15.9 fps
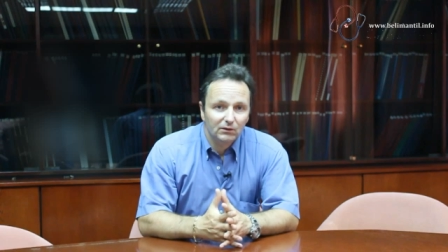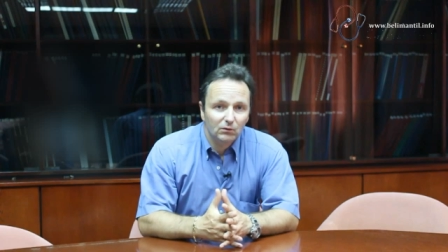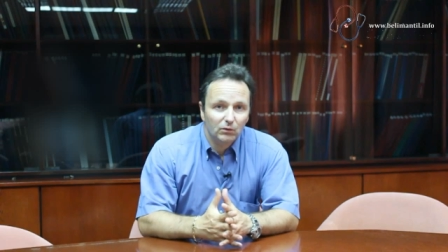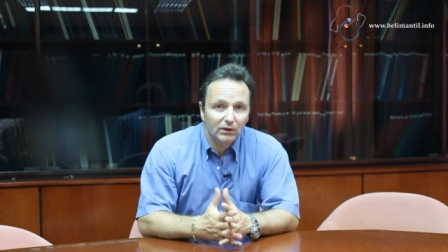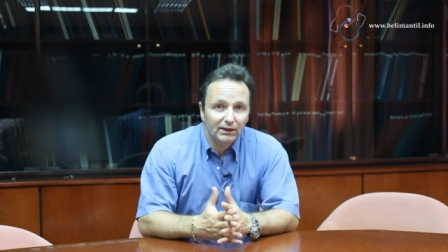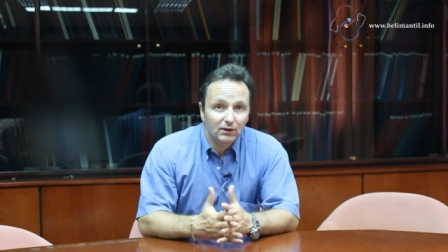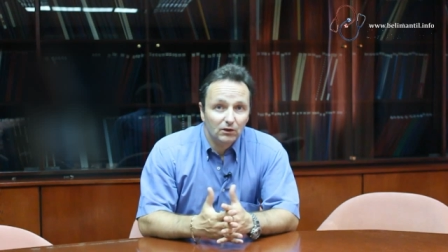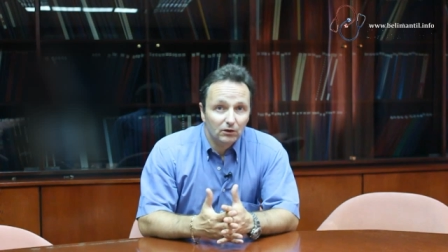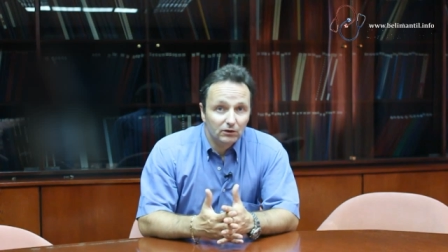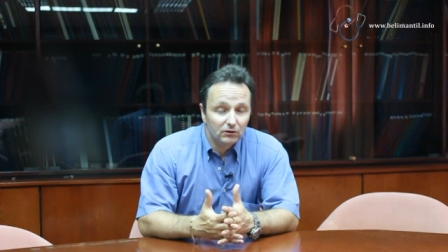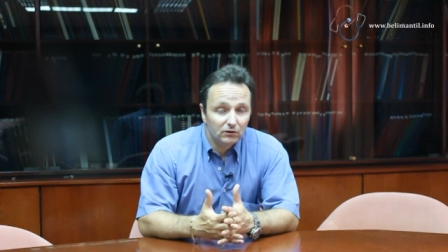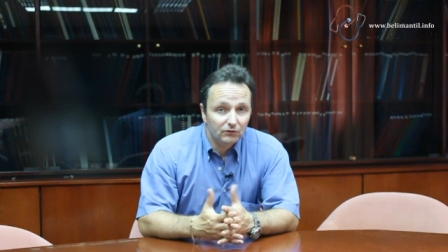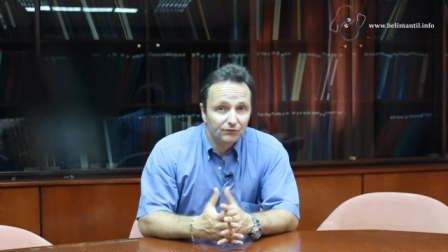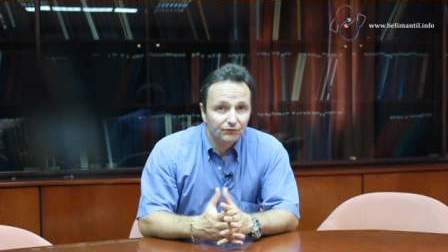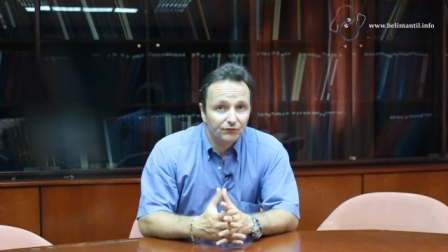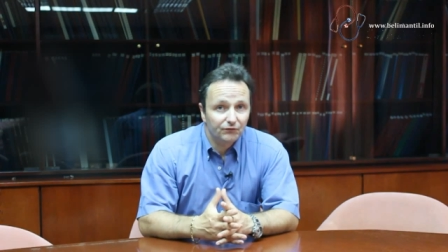where a lot
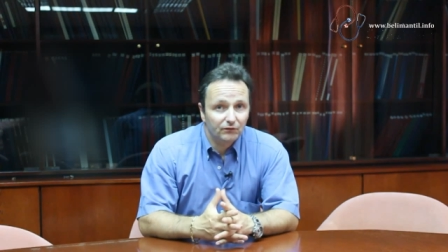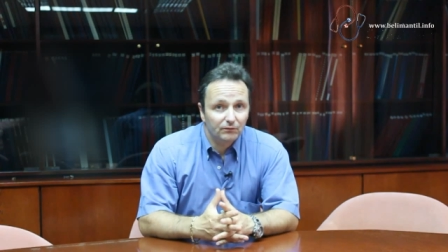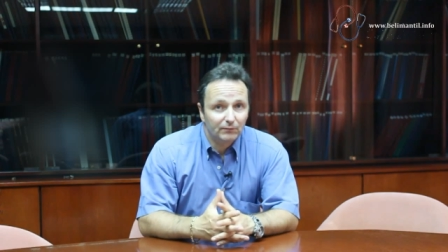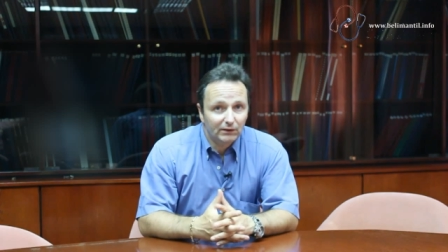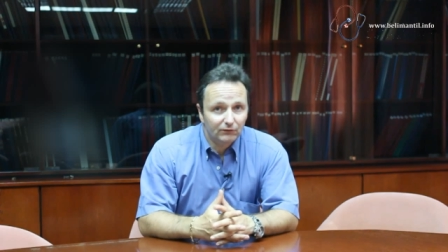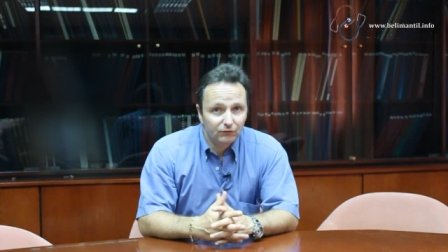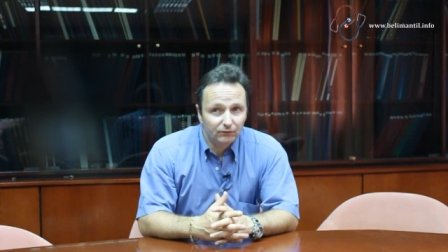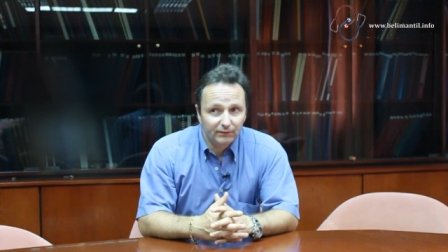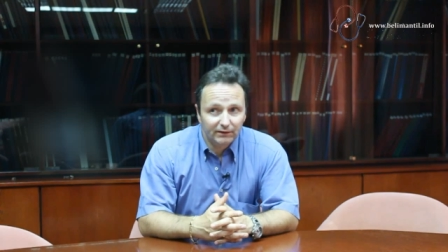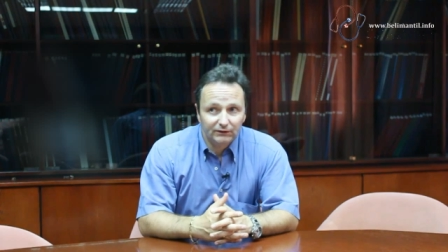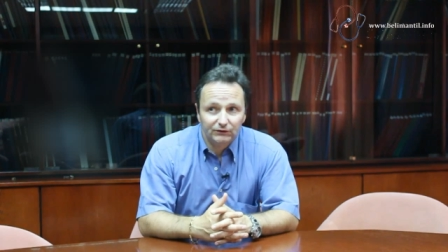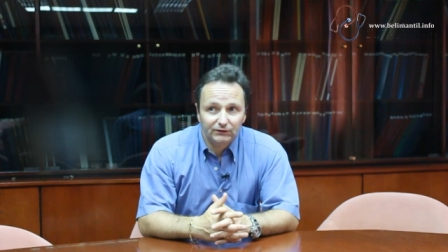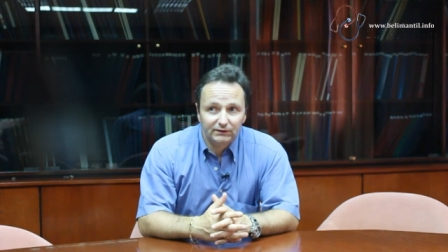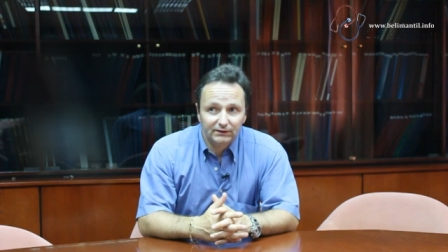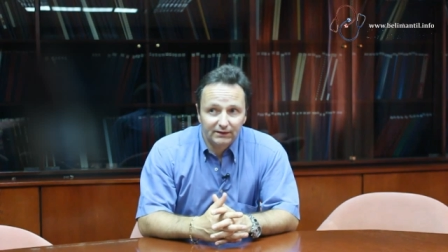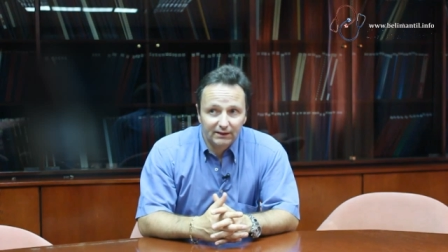of
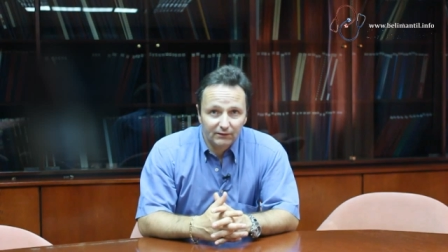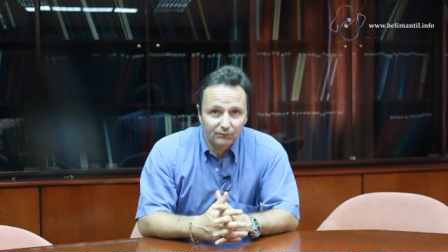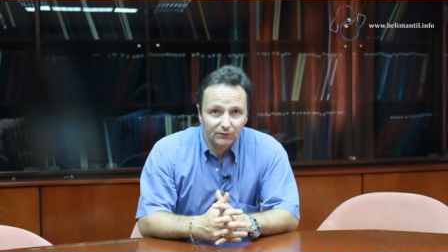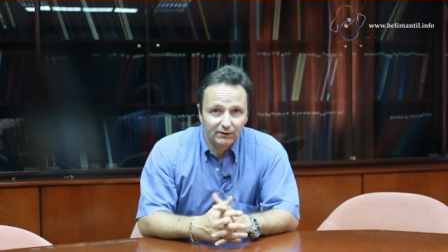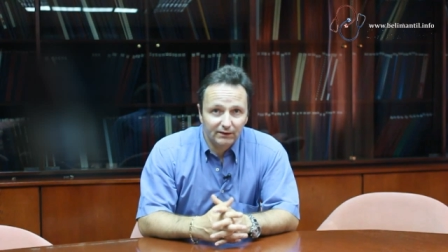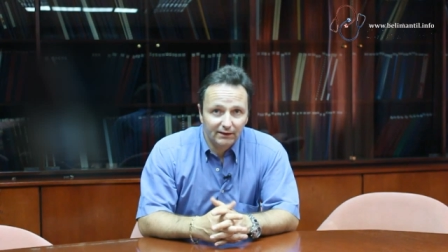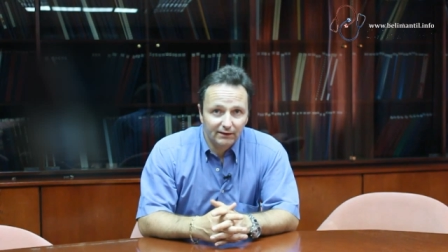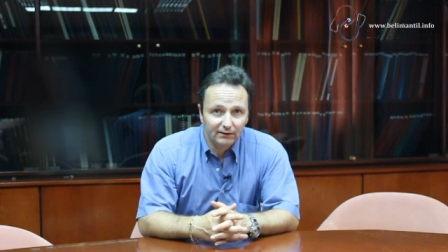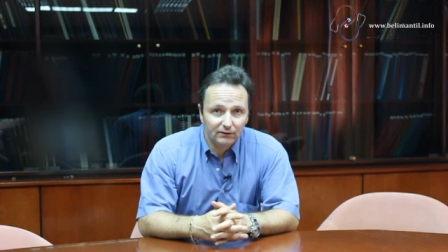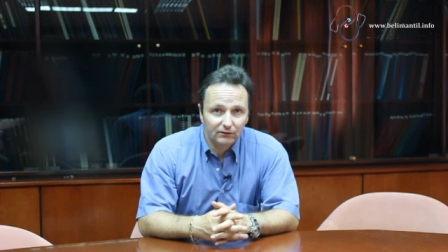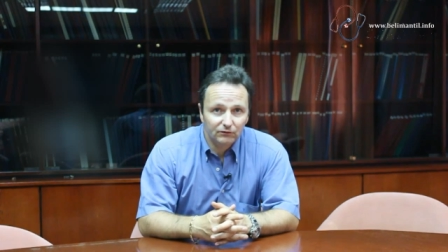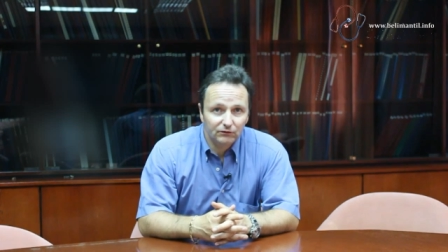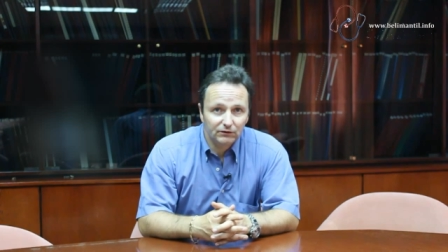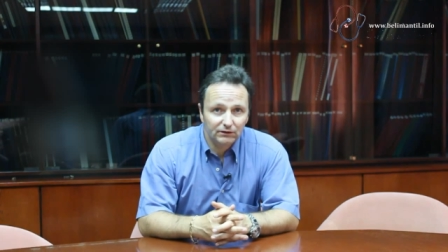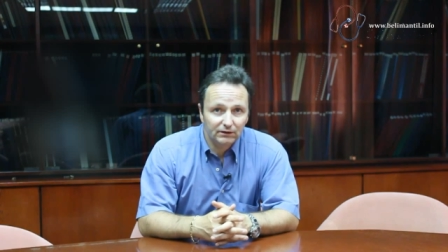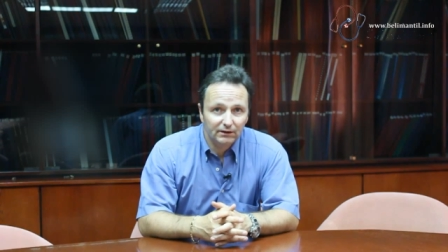malformations can be
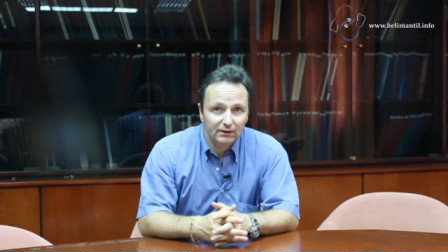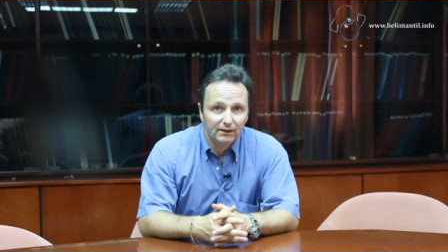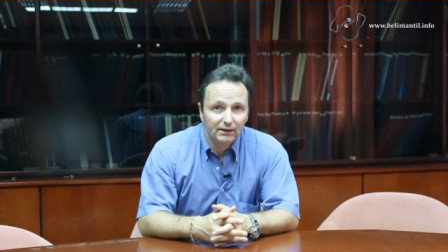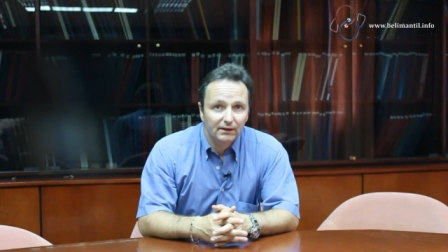diagnosed